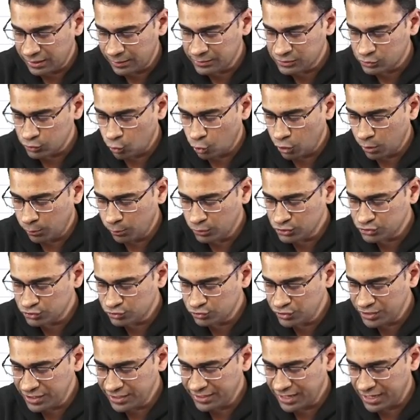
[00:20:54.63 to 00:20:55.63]
That is
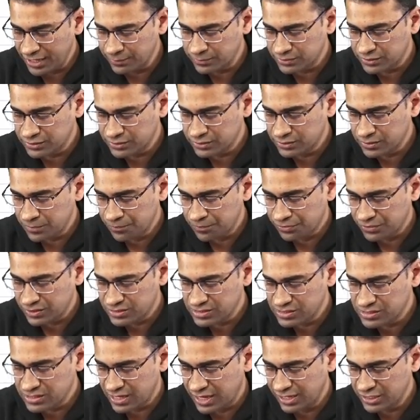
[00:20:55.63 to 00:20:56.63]
almost three times
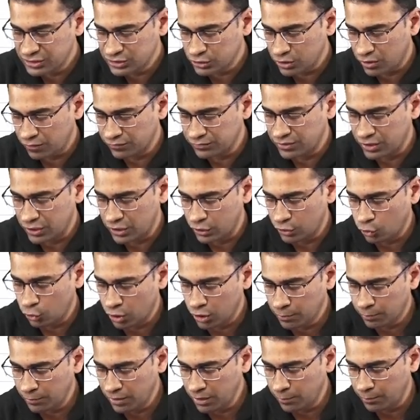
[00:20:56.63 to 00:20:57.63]
the size of the
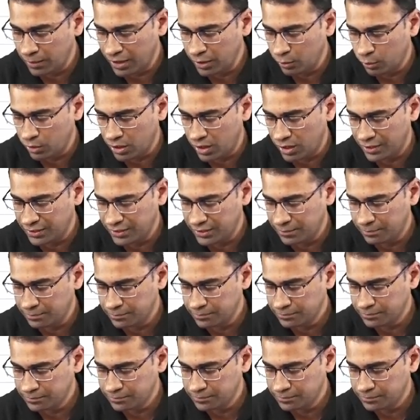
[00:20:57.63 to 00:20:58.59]
normal myocardium